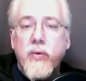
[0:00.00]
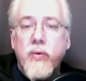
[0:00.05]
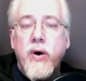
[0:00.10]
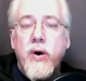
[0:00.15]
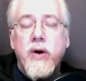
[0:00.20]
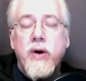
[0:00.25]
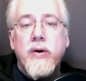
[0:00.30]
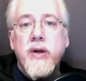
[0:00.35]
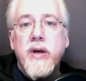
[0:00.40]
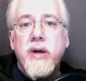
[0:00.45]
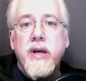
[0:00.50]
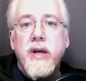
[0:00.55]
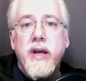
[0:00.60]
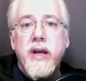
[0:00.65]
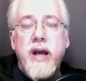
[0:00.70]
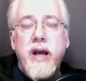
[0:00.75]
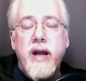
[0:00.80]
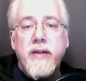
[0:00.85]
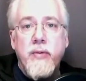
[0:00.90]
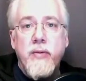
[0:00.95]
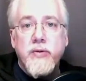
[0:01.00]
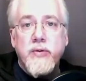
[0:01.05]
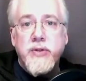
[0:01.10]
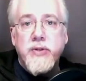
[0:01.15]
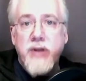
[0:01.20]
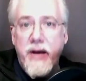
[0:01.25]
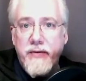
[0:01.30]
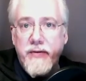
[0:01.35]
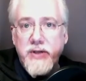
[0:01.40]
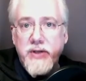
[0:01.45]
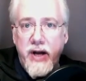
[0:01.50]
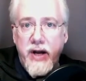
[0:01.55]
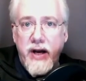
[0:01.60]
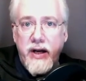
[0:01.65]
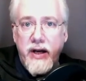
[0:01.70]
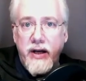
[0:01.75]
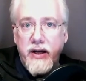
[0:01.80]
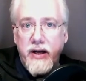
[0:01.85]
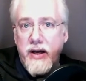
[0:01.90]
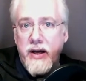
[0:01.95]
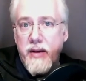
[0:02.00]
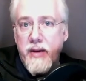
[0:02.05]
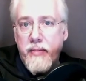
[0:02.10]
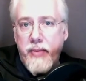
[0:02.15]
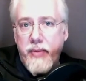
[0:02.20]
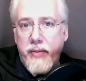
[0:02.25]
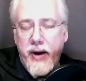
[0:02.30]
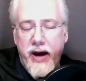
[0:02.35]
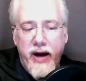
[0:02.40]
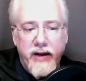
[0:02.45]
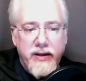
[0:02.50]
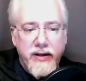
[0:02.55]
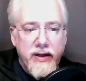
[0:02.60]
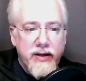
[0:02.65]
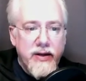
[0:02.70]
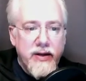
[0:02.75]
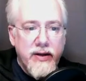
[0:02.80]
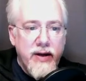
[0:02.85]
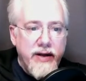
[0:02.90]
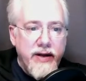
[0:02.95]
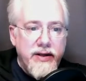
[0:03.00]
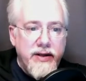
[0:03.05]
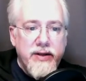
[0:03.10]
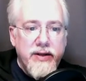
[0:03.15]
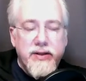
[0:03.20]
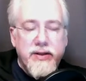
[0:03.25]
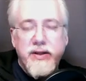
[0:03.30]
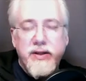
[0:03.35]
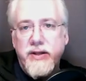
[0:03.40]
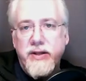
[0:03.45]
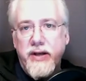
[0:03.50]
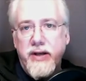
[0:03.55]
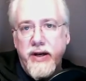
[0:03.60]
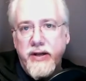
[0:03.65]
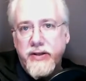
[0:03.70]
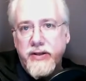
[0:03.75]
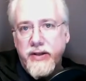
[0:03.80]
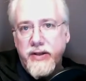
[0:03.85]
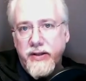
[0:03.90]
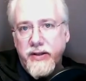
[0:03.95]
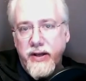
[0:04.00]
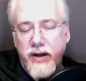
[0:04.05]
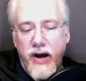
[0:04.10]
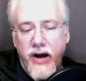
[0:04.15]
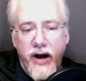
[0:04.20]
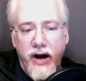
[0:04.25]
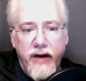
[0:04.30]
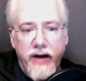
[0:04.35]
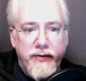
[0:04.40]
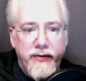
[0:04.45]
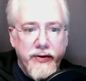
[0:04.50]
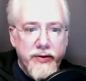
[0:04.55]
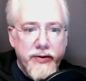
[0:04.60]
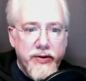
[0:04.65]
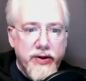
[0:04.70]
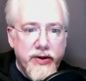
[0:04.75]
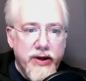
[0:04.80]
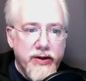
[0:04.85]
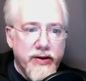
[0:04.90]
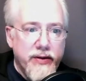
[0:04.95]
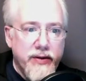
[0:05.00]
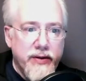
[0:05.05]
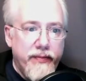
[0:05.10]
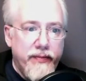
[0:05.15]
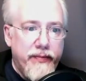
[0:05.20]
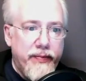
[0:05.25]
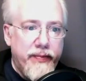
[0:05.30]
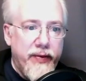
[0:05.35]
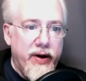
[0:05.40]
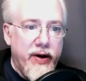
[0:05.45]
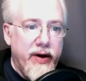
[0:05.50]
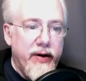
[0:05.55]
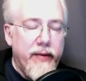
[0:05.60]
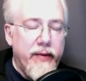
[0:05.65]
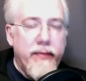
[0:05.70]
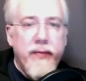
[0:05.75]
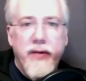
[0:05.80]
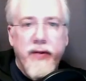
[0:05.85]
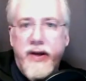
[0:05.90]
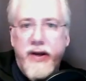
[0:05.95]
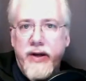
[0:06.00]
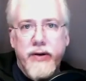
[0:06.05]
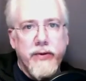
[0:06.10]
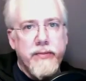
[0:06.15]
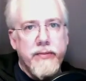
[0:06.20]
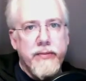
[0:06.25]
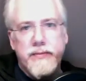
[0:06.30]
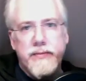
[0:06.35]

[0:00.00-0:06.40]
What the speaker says: Well, it had the most devastating impact in the 1968-69 flu season. It killed